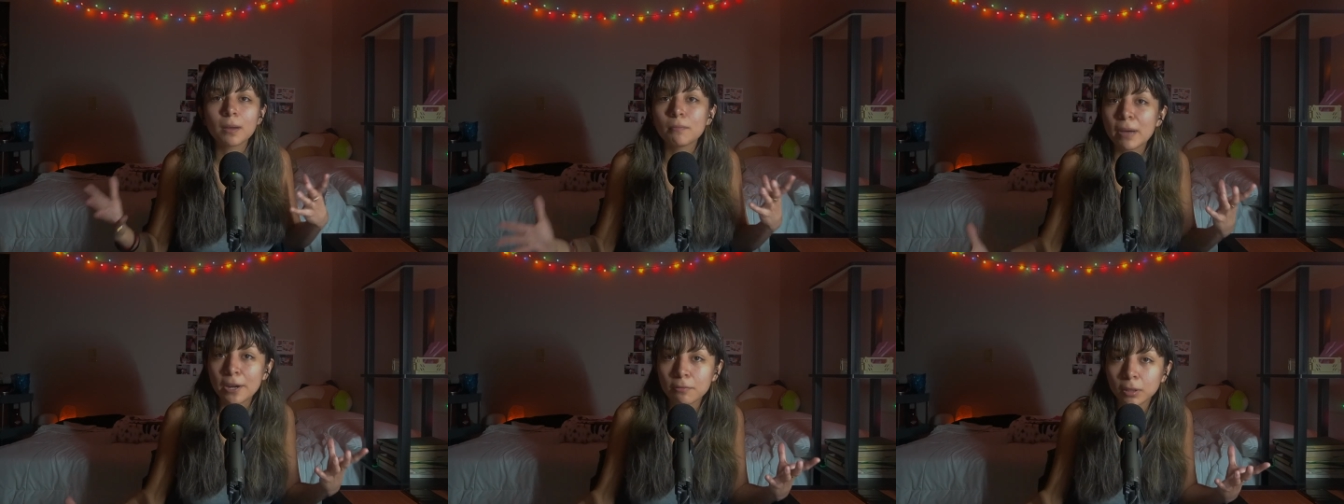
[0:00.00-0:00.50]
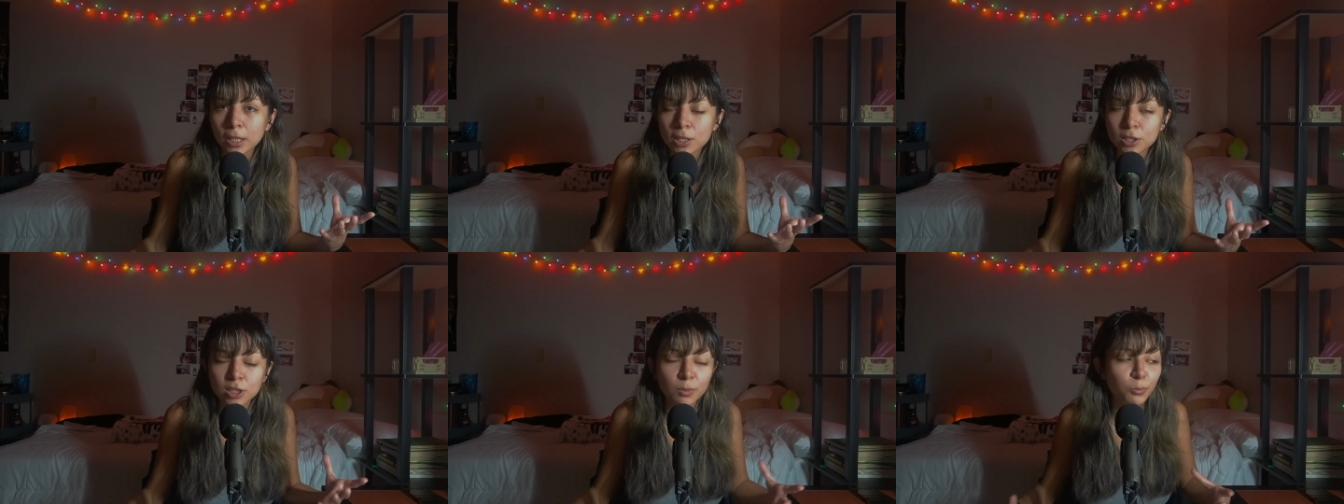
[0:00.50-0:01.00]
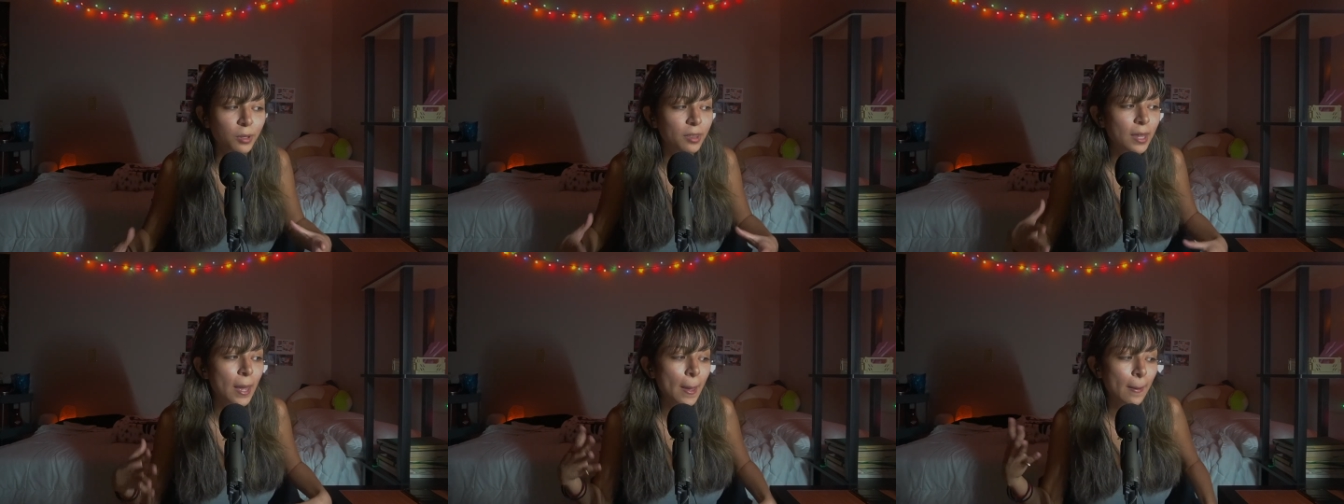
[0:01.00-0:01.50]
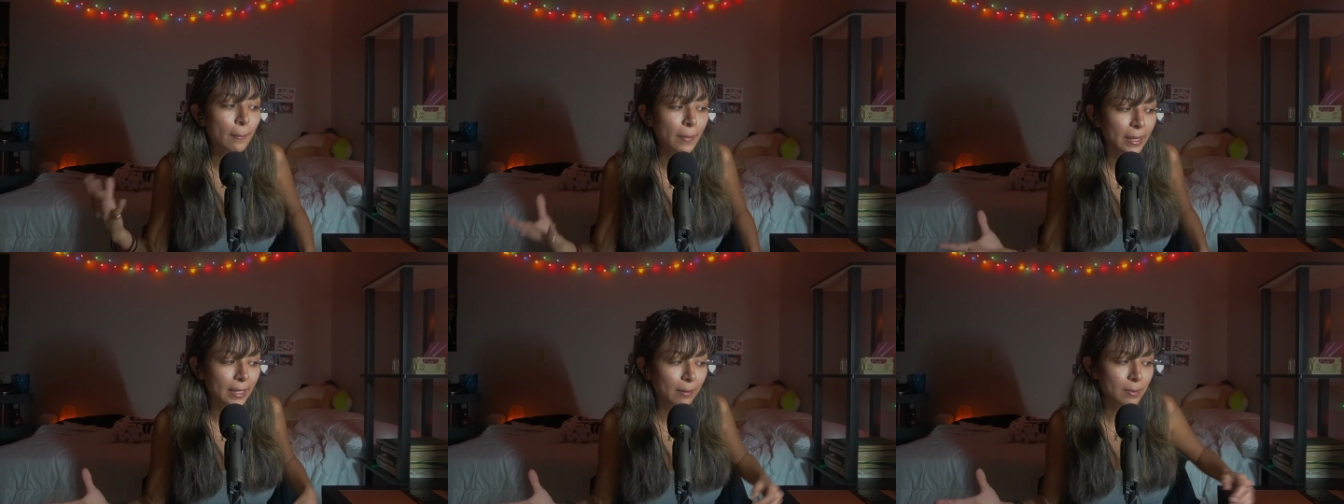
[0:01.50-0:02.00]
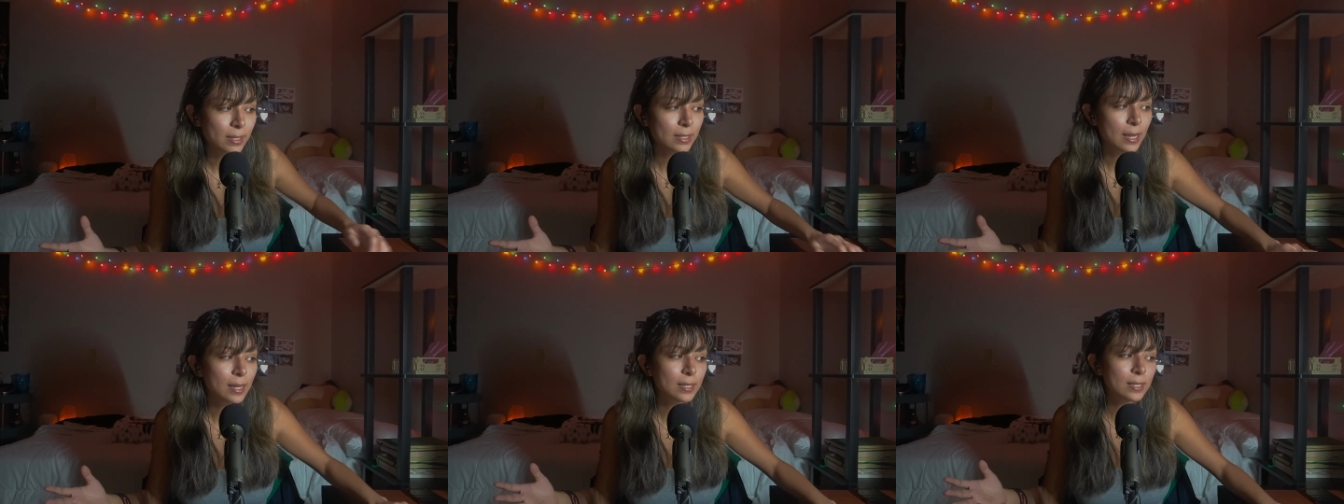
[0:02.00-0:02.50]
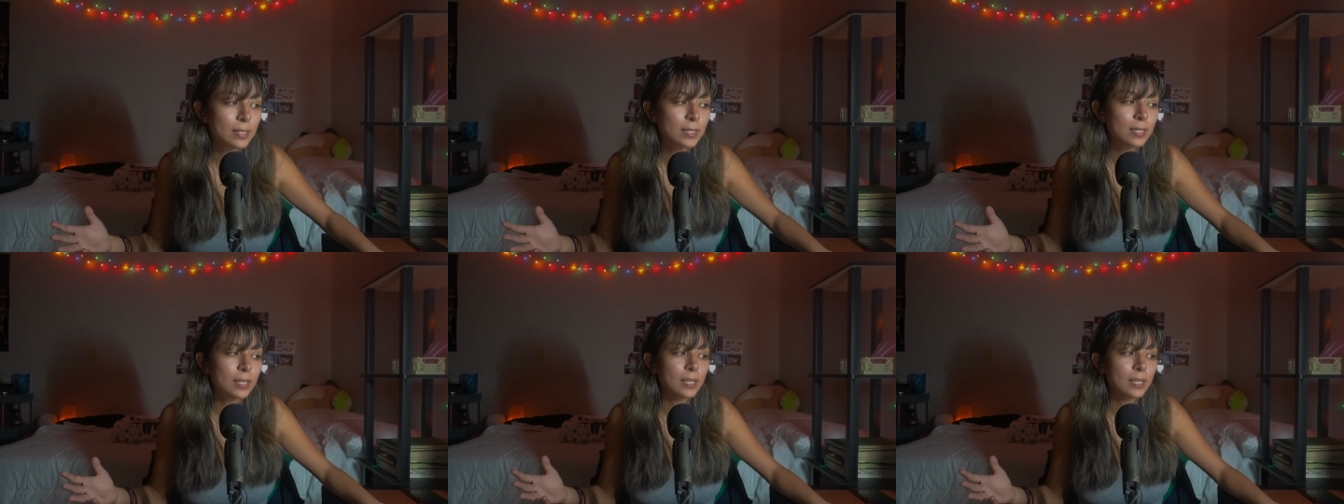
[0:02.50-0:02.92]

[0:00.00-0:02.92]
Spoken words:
better relationship with making mistakes